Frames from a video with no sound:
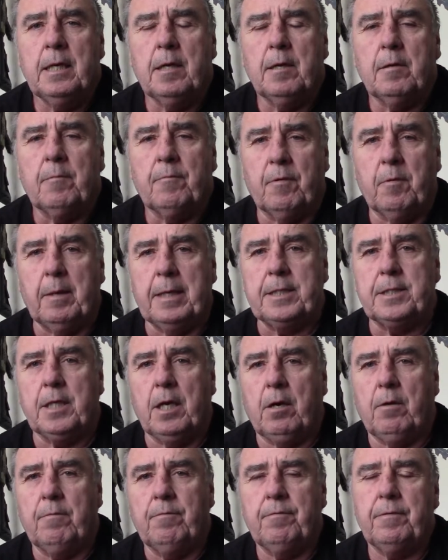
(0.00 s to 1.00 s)
For
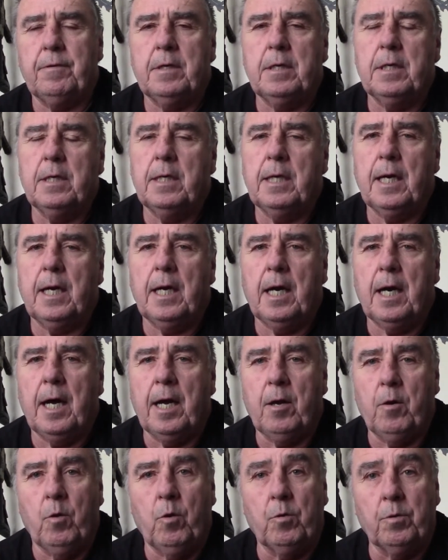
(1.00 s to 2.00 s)
myself, I
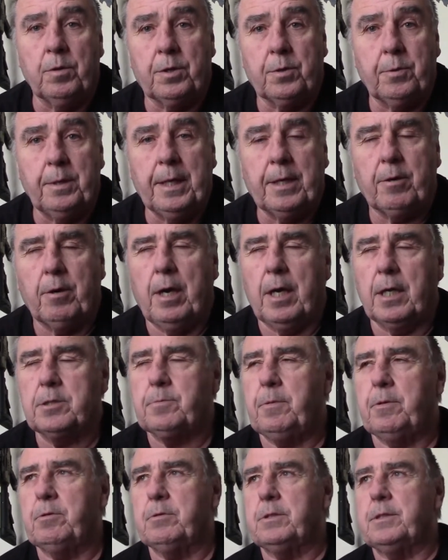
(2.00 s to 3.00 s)
own 3
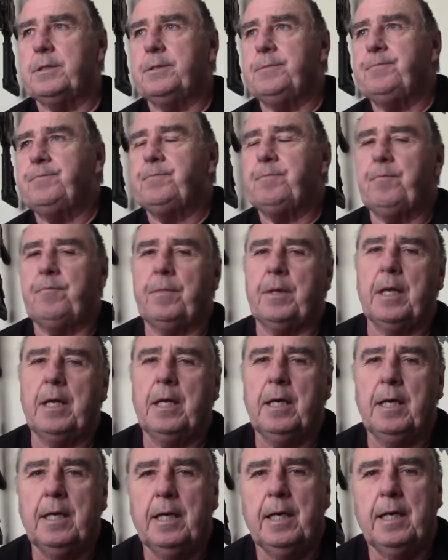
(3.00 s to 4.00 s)
crossbows,
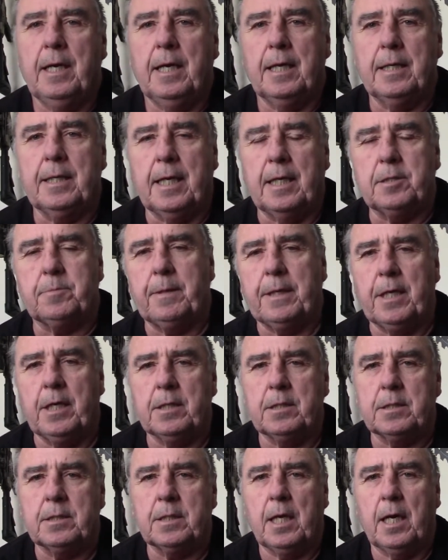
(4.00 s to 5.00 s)
and that's
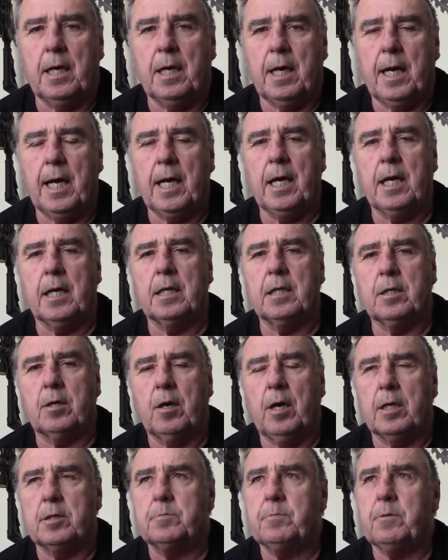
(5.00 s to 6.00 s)
because I got into
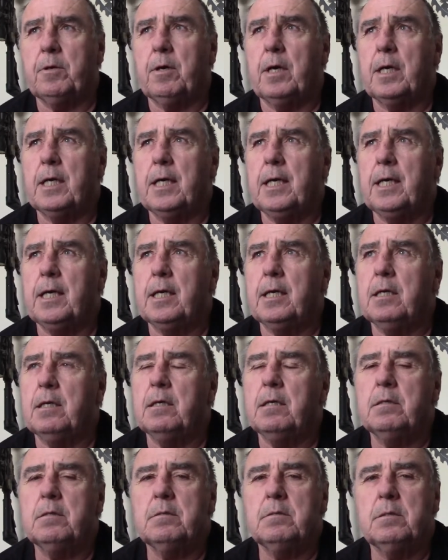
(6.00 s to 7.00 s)
crossbow hunting
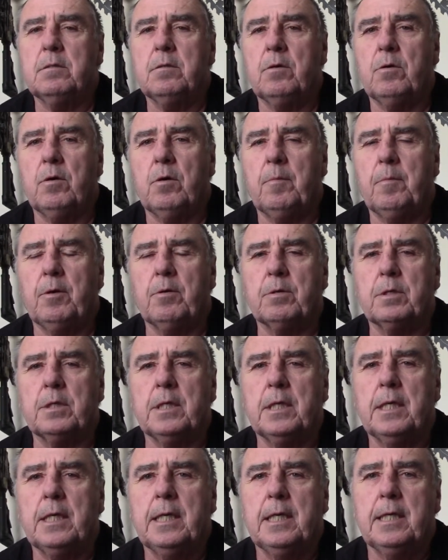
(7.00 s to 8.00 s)
about
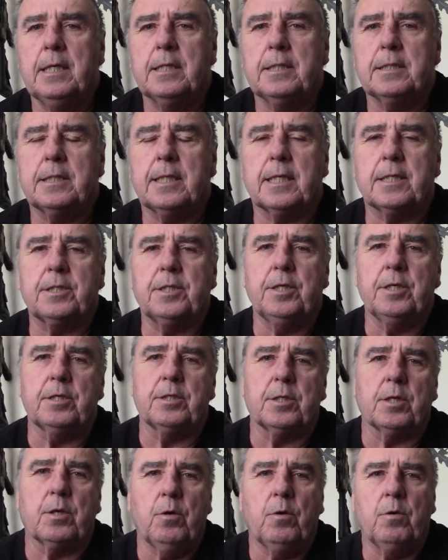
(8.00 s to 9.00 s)
6 years
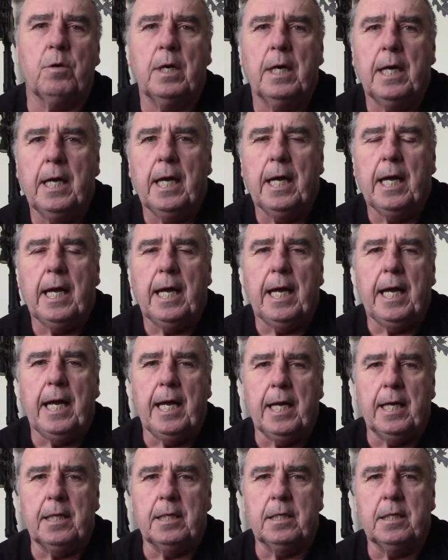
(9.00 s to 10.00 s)
ago,
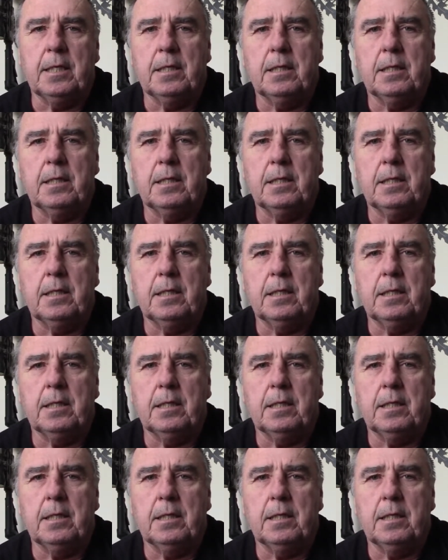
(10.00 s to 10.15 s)
and